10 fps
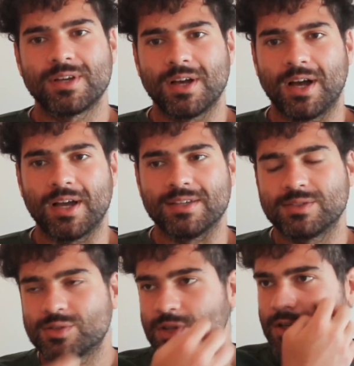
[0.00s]
I
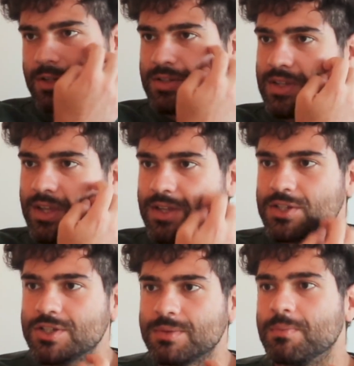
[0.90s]
started
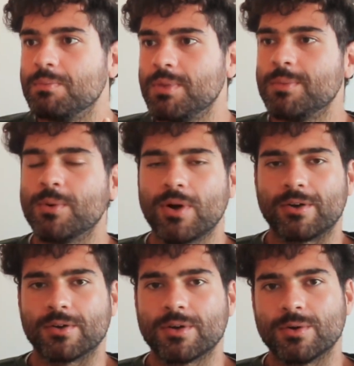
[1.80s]
teaching people how to
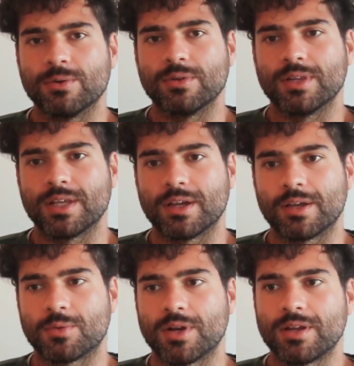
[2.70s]
code. Like I
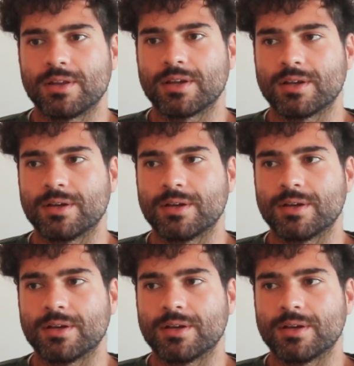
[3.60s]
created like